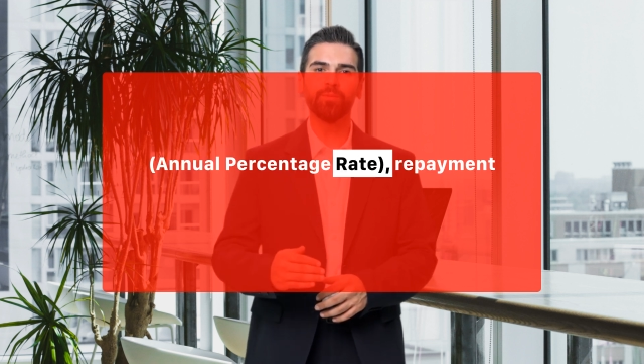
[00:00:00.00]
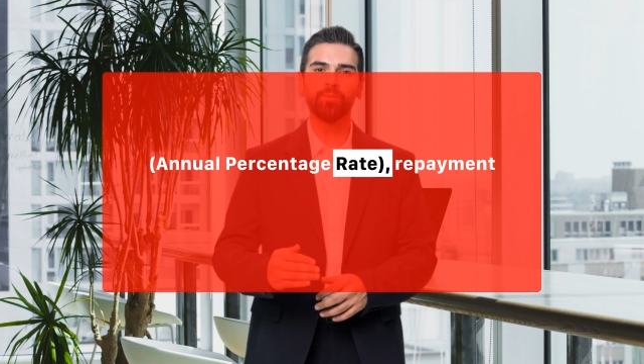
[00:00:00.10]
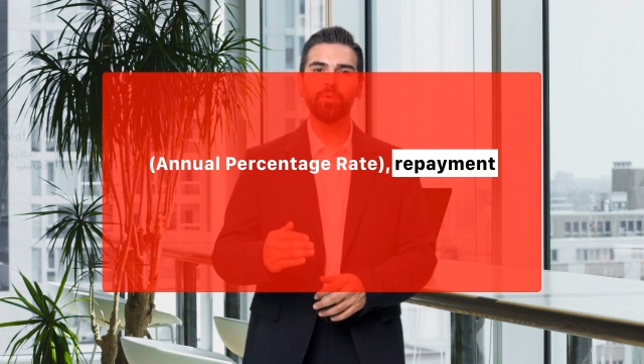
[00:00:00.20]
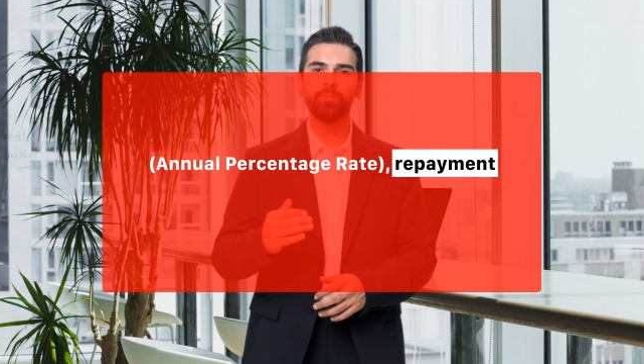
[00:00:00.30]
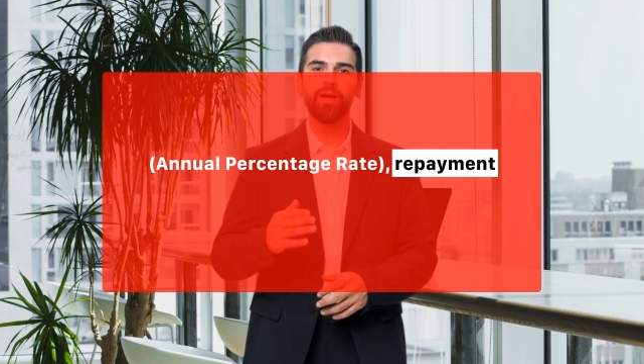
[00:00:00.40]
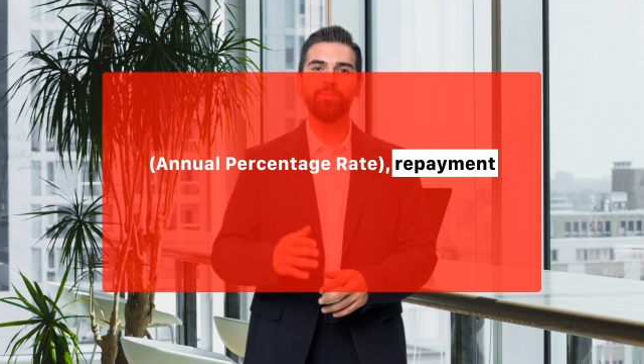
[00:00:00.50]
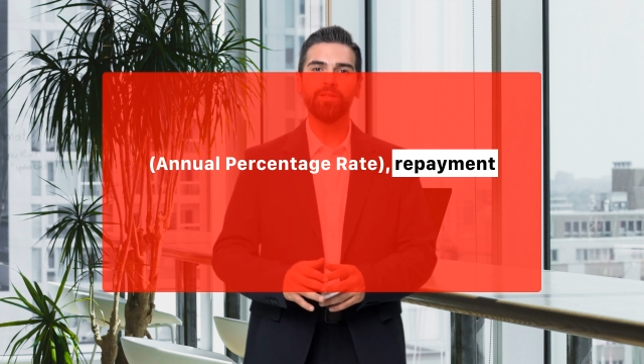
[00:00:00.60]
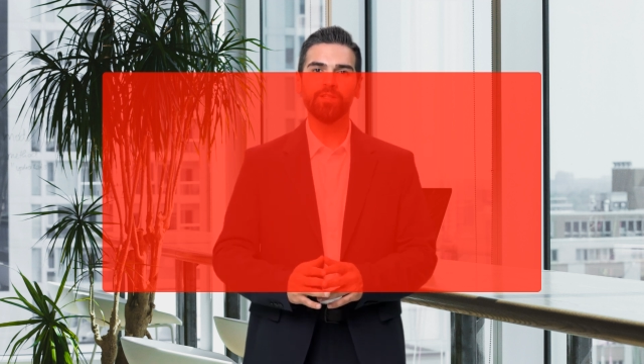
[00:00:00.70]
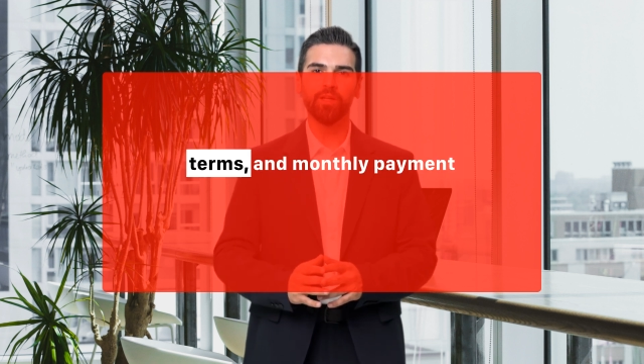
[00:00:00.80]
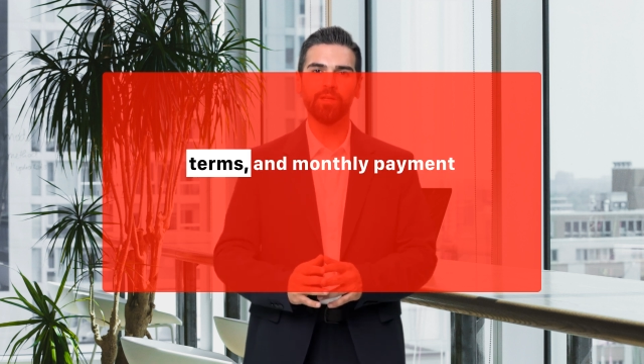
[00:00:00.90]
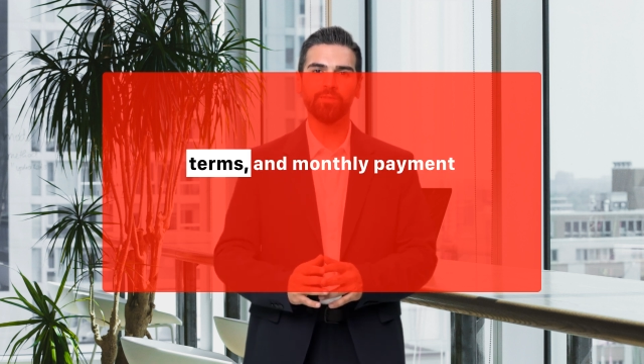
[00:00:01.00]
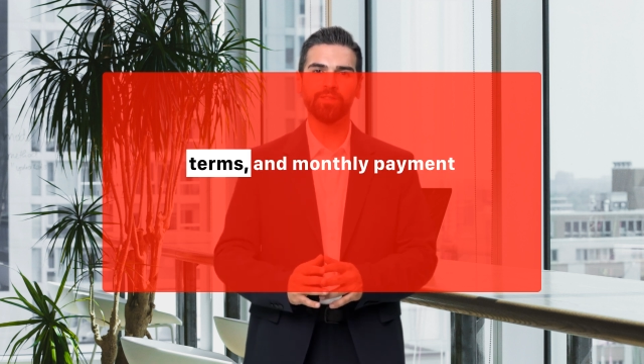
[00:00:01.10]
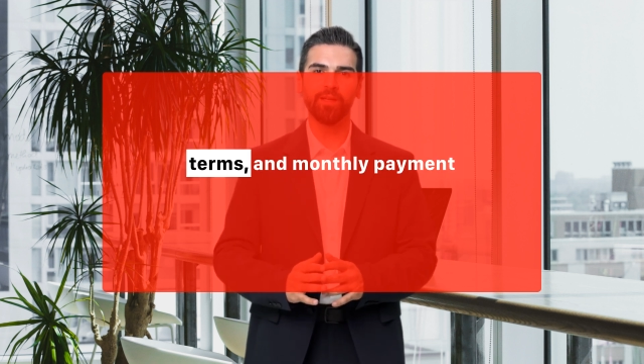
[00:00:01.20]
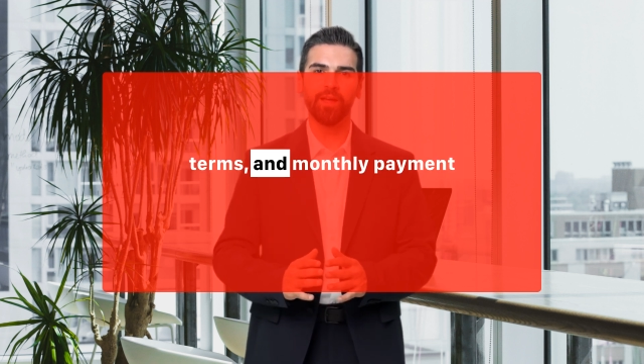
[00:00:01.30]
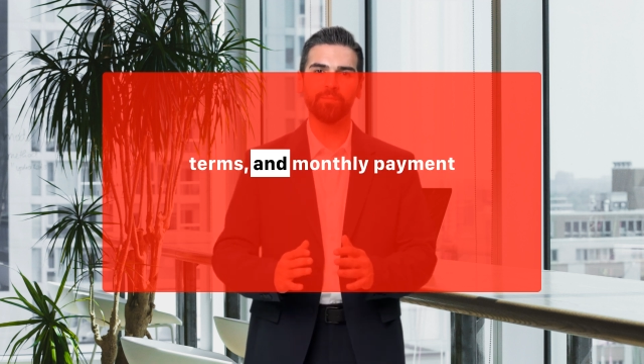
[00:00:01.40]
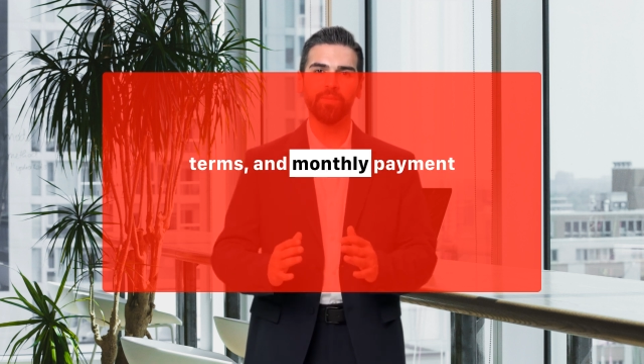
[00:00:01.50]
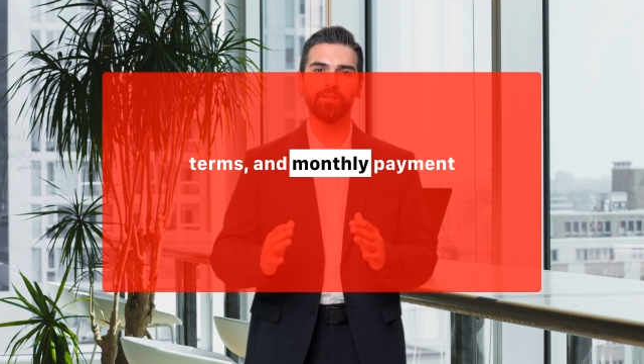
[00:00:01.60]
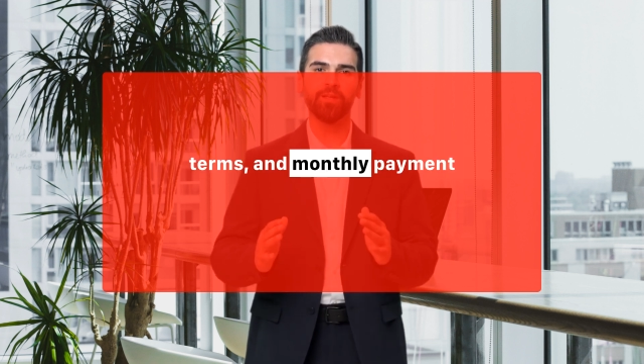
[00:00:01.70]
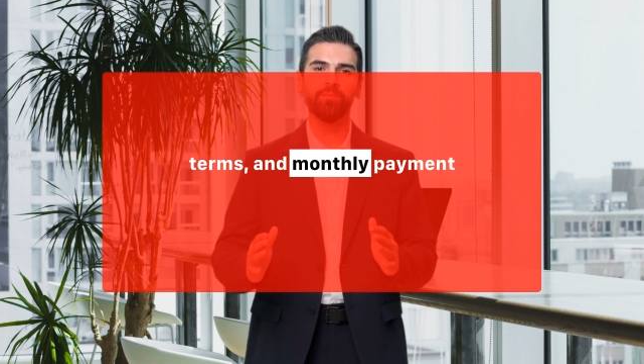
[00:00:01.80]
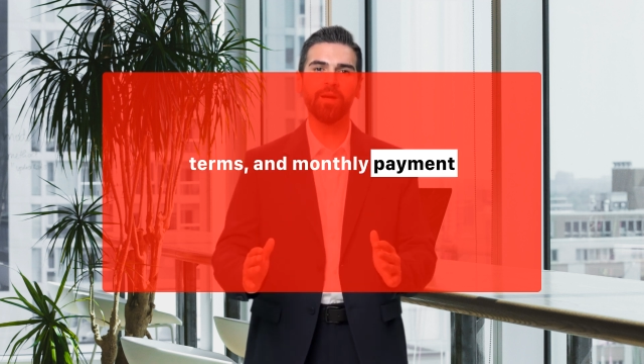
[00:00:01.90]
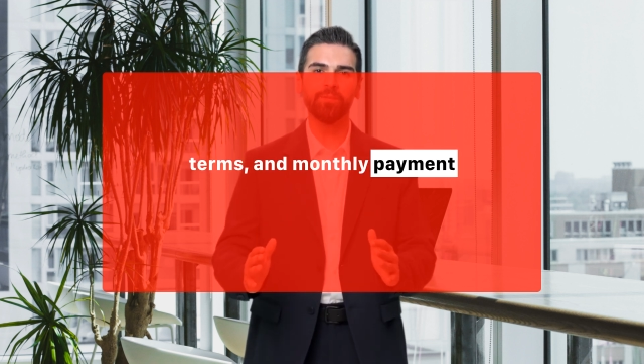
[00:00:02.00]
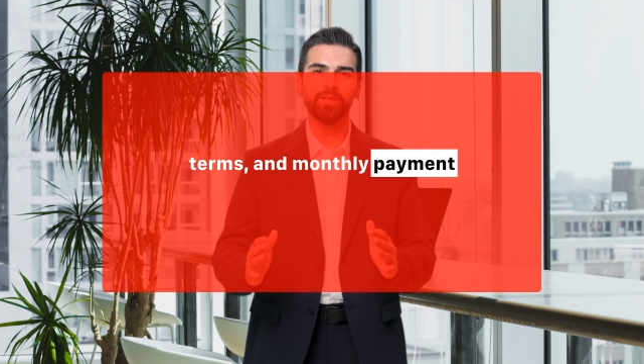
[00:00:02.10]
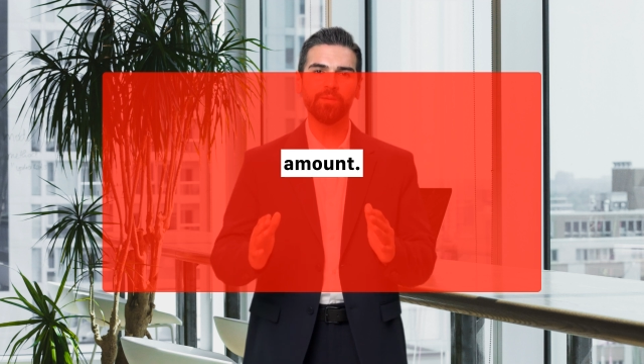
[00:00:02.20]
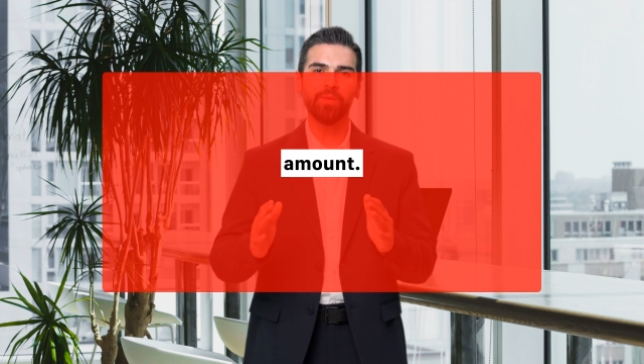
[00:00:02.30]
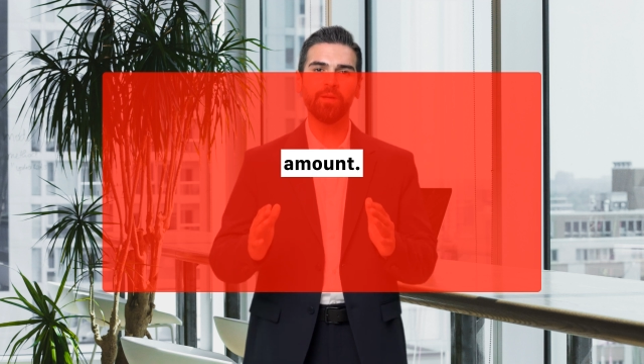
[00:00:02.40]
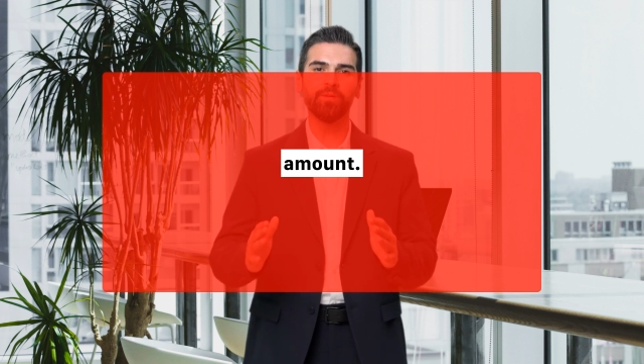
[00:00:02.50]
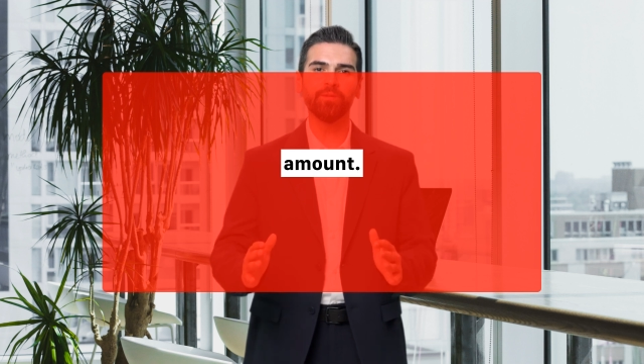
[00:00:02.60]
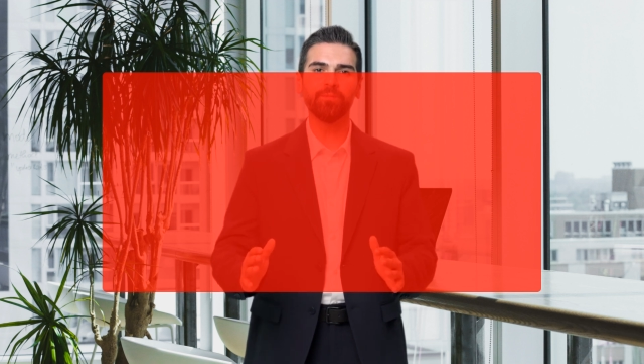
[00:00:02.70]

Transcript: repayment terms, and monthly payment amount.